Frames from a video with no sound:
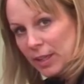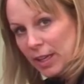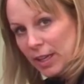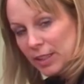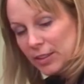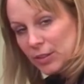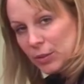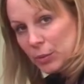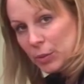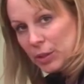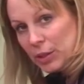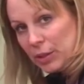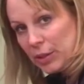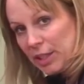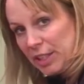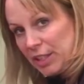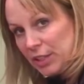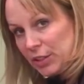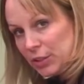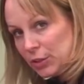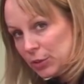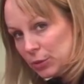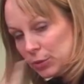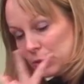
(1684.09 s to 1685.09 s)
Okay, so we're
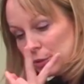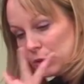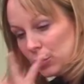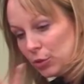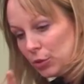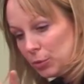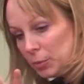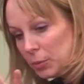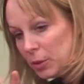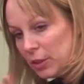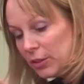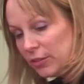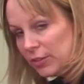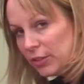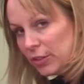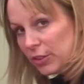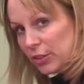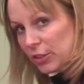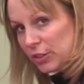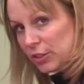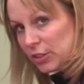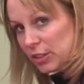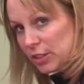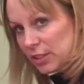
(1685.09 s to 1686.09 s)
going to do two more
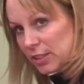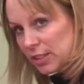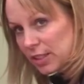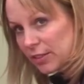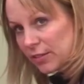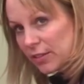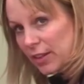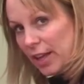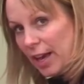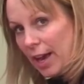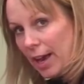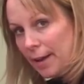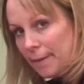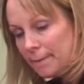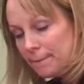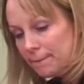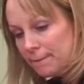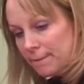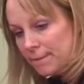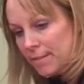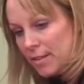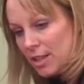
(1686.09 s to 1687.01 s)
versions of that.